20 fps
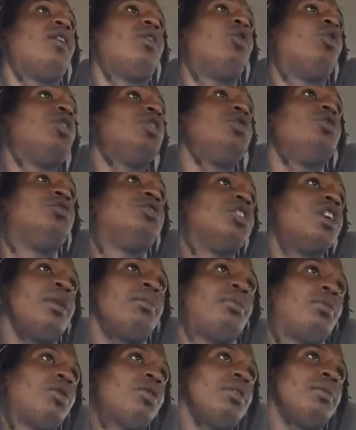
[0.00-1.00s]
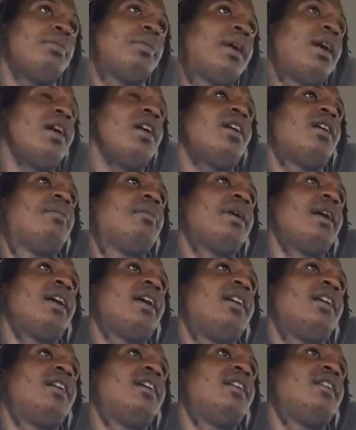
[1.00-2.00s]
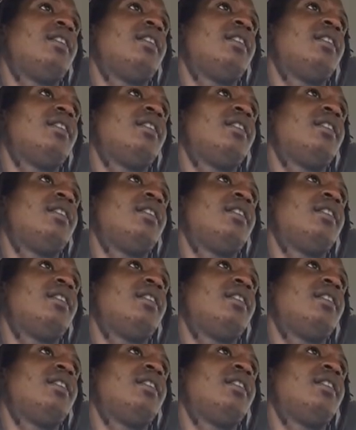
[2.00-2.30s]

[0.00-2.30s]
Or you jump on the bomb and